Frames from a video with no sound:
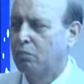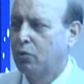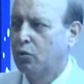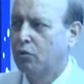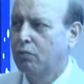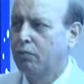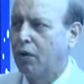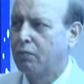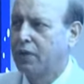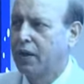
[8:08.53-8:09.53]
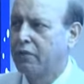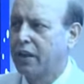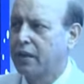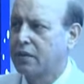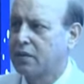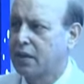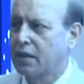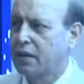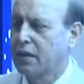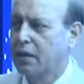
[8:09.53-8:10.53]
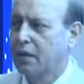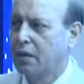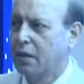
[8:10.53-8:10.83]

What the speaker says: move of giving certain